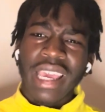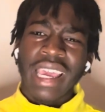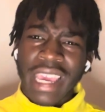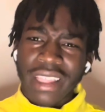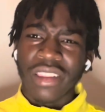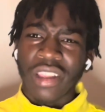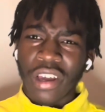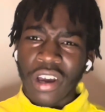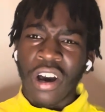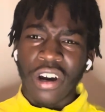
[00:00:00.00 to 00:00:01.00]
hit
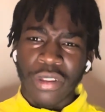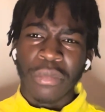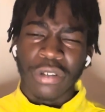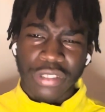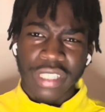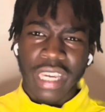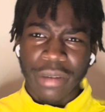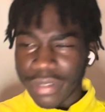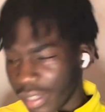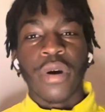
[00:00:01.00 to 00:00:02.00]
the heart the most, you get me?